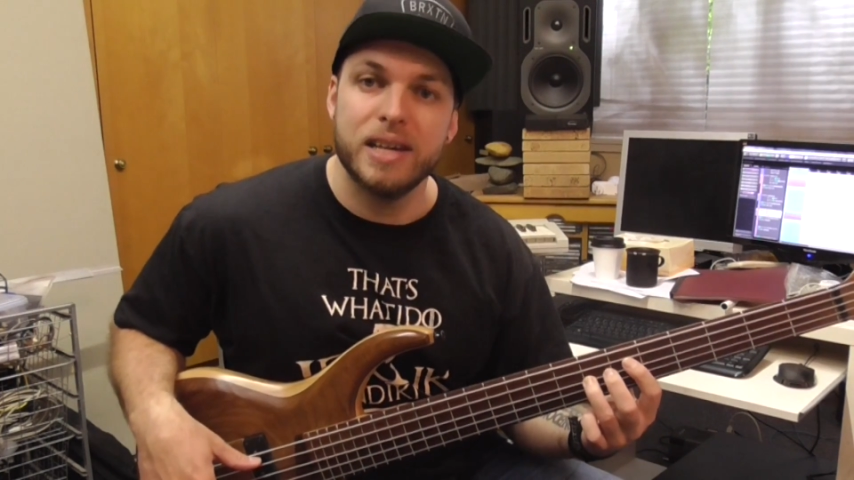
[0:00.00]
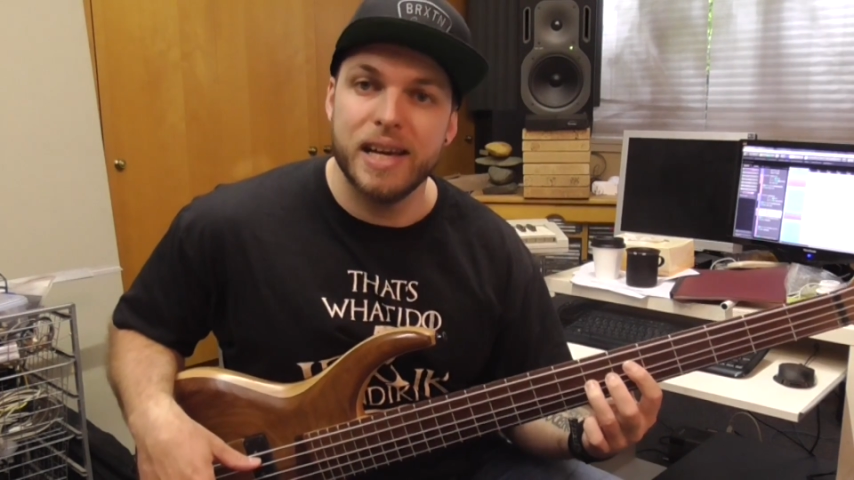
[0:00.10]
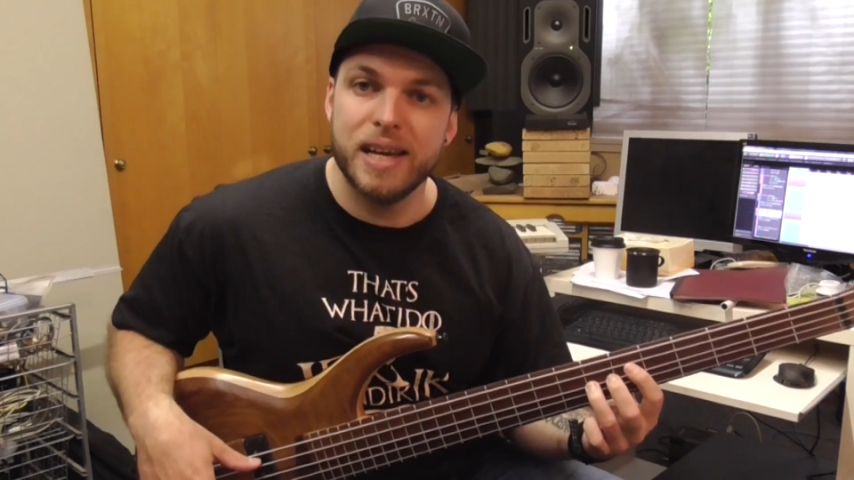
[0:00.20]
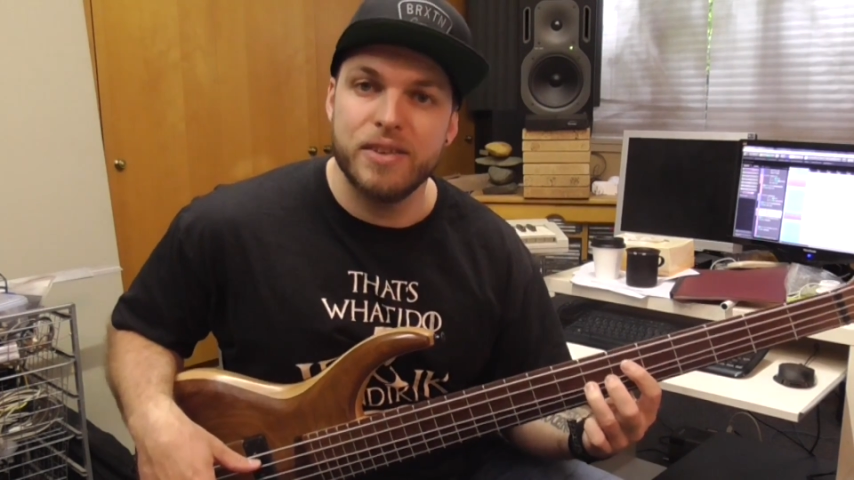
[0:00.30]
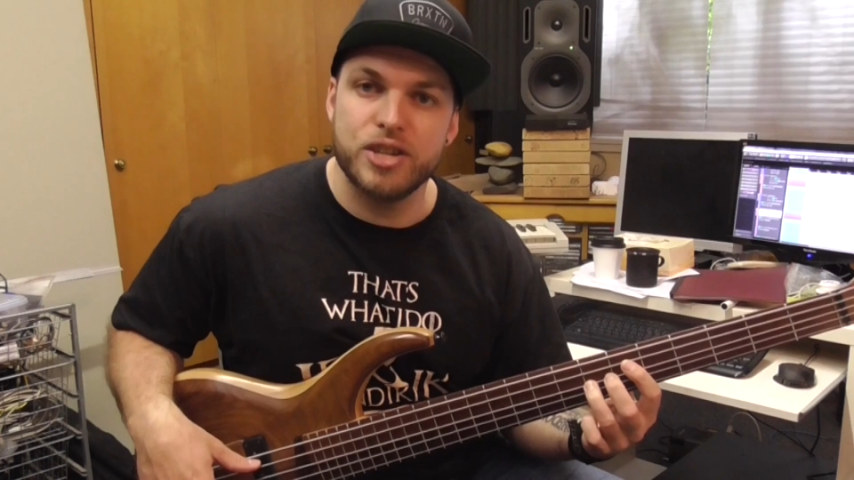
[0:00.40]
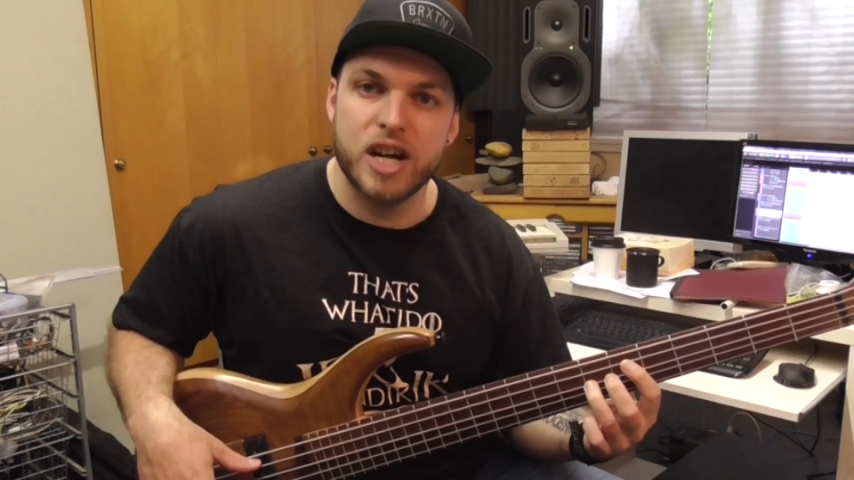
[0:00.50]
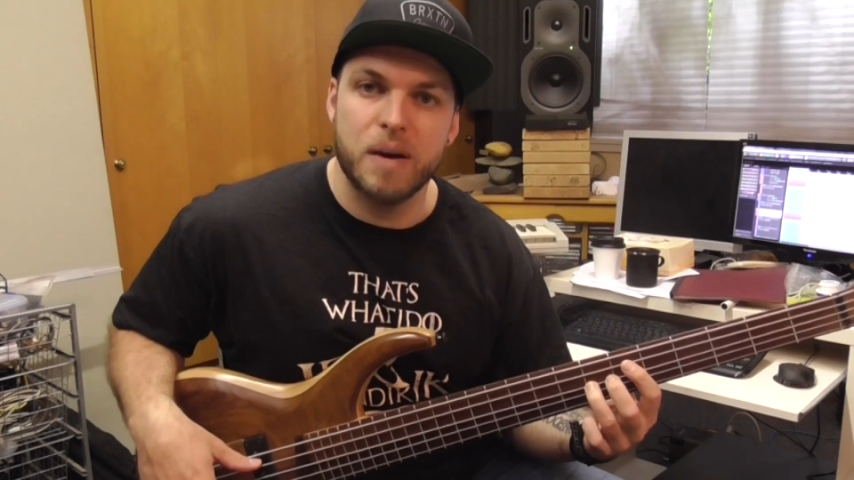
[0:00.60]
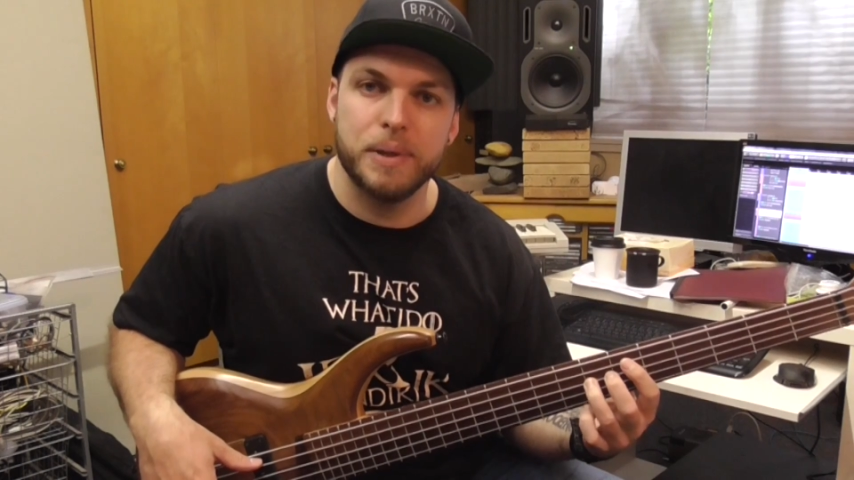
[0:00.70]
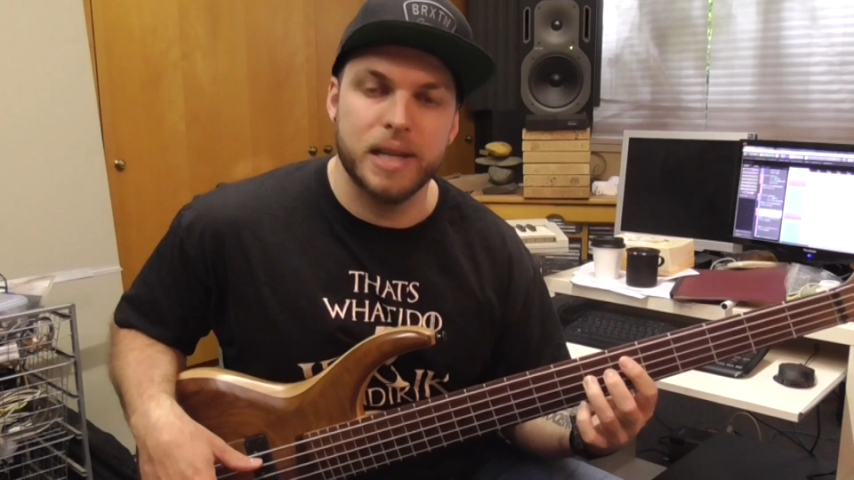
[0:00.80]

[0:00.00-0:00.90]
E the sharp